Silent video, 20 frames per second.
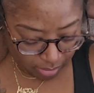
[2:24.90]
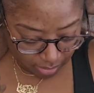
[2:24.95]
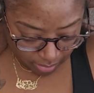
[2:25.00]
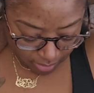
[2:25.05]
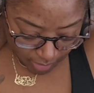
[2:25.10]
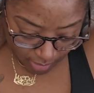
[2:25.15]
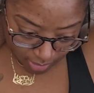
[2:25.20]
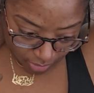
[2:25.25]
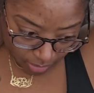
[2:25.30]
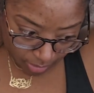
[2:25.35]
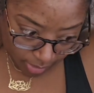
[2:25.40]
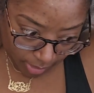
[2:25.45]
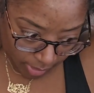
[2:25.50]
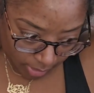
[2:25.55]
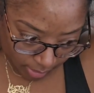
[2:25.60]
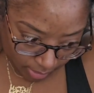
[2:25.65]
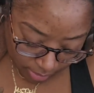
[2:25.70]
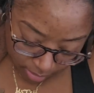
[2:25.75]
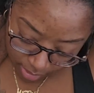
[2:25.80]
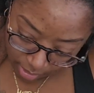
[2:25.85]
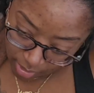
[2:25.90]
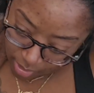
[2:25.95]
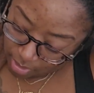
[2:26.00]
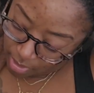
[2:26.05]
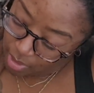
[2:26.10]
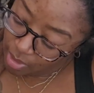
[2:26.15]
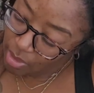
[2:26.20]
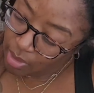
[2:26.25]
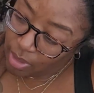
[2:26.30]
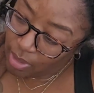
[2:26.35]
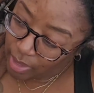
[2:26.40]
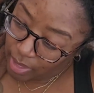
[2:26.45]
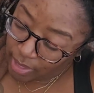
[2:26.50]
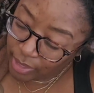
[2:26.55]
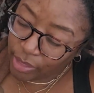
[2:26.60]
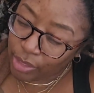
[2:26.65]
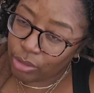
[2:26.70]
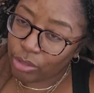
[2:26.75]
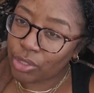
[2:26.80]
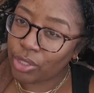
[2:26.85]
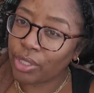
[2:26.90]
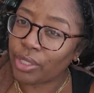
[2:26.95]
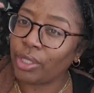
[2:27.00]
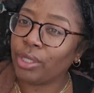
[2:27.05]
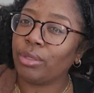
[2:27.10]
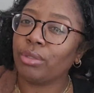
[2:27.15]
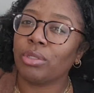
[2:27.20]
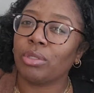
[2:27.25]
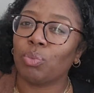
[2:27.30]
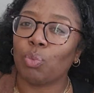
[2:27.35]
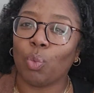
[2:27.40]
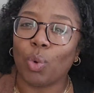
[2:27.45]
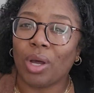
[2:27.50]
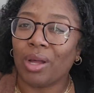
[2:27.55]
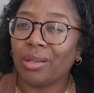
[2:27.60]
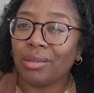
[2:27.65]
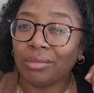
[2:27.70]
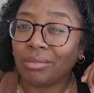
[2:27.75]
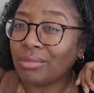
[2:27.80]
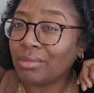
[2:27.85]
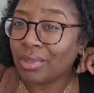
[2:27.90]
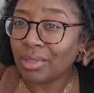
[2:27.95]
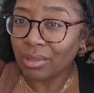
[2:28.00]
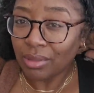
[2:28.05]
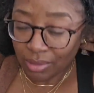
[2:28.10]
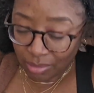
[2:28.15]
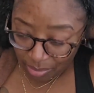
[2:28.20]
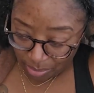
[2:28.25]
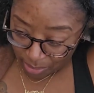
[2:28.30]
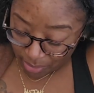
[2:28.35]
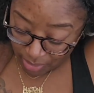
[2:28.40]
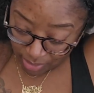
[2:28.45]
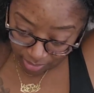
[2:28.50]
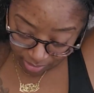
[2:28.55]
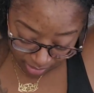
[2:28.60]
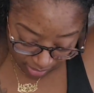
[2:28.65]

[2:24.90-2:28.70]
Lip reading: That's what I usually use one, but